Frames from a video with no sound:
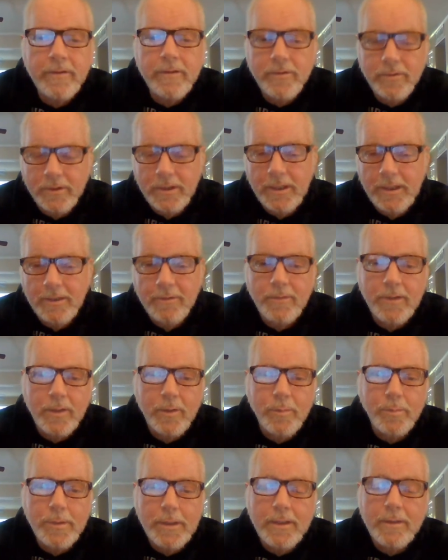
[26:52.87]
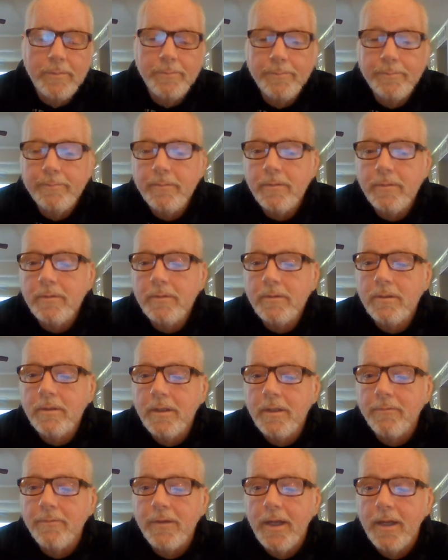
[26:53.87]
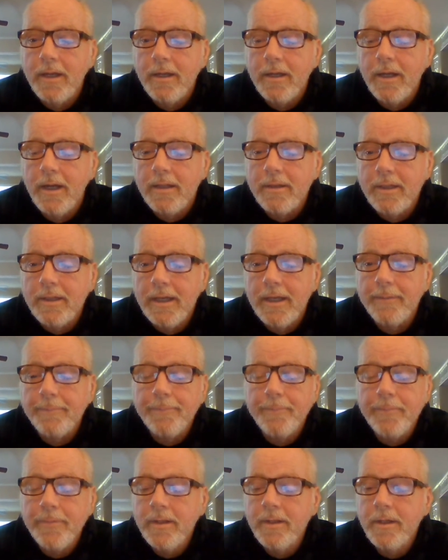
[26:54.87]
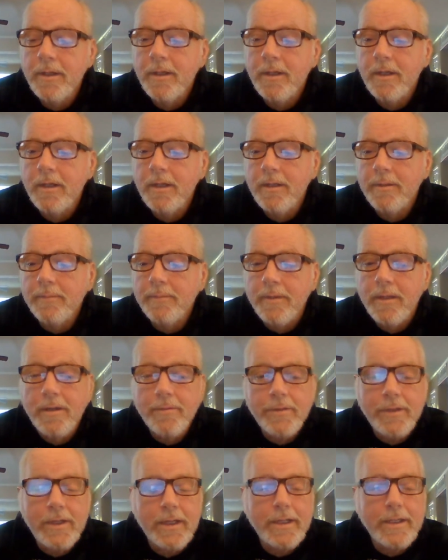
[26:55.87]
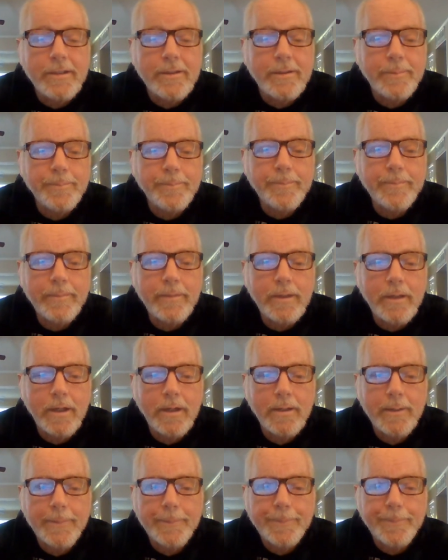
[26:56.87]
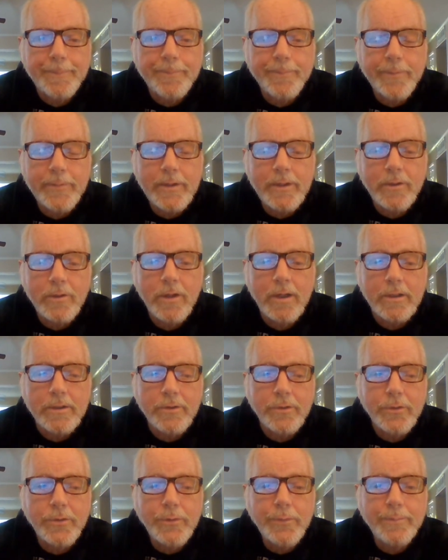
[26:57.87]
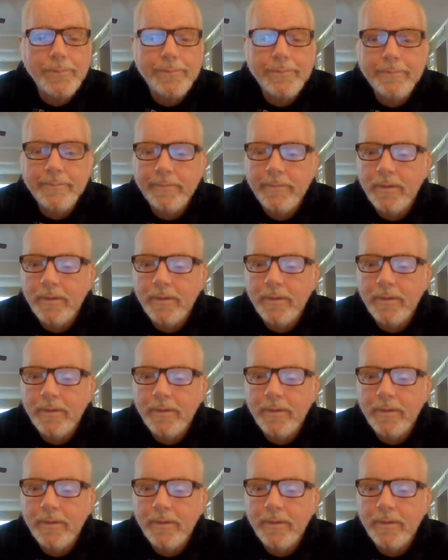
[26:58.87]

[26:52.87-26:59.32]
Steve, that's me. If you haven't got that. Love you guys. Um, talk to you soon.